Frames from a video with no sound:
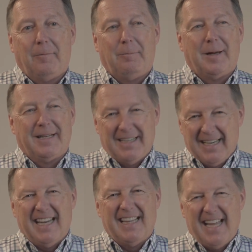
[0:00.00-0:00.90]
but
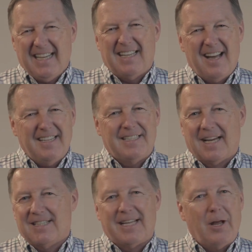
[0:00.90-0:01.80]
in that
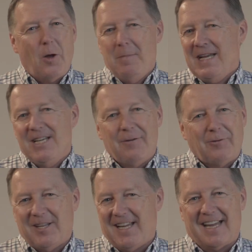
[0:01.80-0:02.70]
context, they all mean
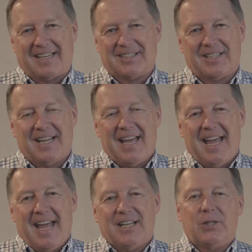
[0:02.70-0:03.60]
different things.
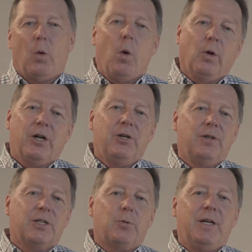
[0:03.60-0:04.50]
And so, what we're going to
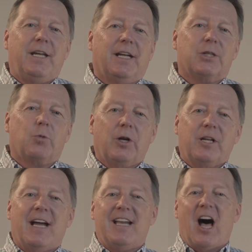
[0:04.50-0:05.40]
do this weekend is we're going
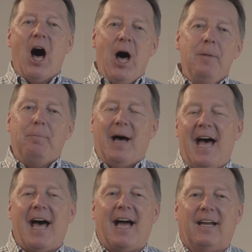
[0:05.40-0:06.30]
to kind of
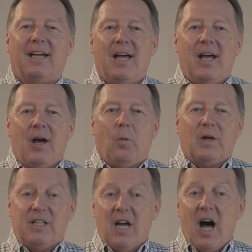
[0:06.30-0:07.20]
unpack
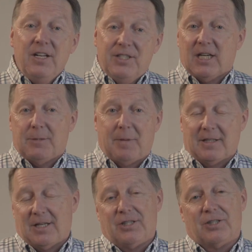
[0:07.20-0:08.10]
what God's
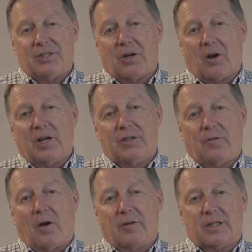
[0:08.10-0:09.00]
expectations are as
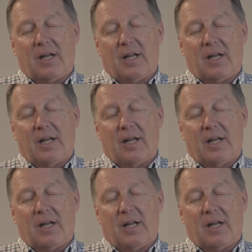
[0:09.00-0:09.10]
far as